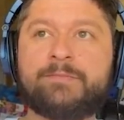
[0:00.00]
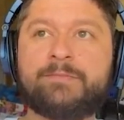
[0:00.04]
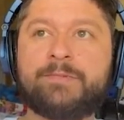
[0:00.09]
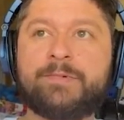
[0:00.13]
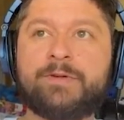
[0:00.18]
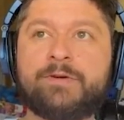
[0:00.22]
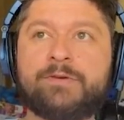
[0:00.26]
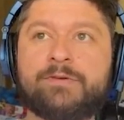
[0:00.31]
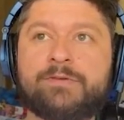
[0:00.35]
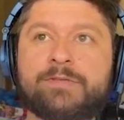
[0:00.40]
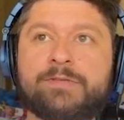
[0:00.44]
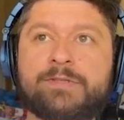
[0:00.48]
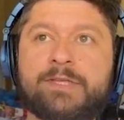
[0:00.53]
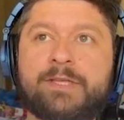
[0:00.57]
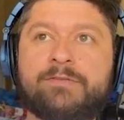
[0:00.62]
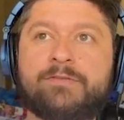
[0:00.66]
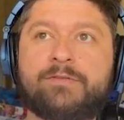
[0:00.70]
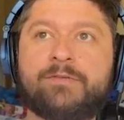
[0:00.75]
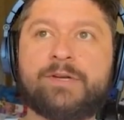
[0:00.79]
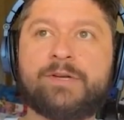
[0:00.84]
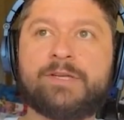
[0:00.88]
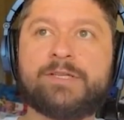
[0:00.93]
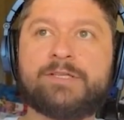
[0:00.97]
because
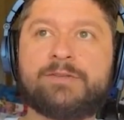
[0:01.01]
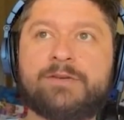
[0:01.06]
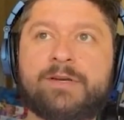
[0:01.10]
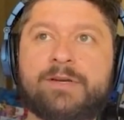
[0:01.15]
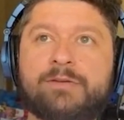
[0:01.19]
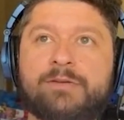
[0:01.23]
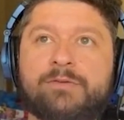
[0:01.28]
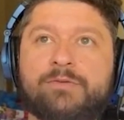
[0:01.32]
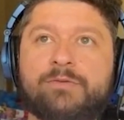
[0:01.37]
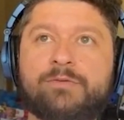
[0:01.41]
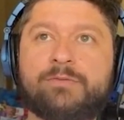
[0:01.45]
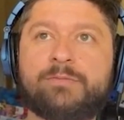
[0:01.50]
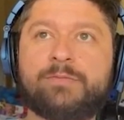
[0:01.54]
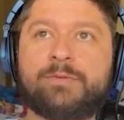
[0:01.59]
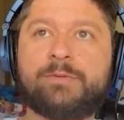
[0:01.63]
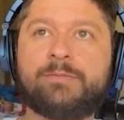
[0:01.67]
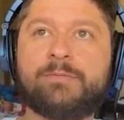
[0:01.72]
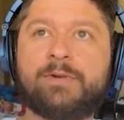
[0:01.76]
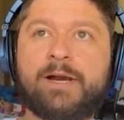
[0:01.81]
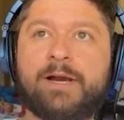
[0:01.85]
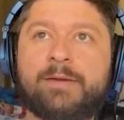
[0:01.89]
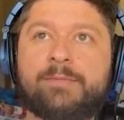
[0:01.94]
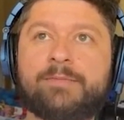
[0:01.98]
everyone is trying to
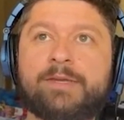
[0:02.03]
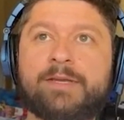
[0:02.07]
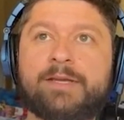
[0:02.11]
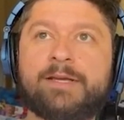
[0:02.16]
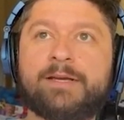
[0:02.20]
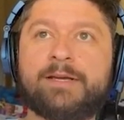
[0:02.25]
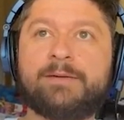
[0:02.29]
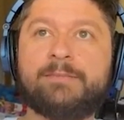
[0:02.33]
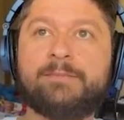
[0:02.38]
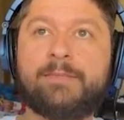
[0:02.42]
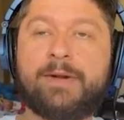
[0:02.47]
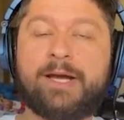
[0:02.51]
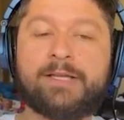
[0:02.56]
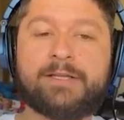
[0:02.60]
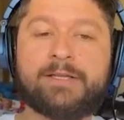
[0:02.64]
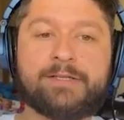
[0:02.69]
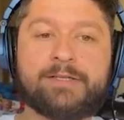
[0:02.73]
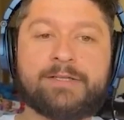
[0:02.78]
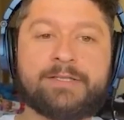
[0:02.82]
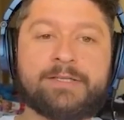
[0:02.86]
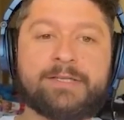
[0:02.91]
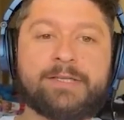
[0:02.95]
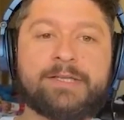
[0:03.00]
be bribing
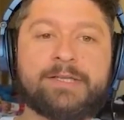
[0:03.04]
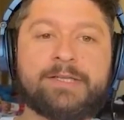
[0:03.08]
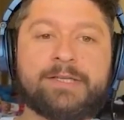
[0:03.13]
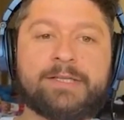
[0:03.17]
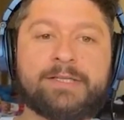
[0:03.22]
miners,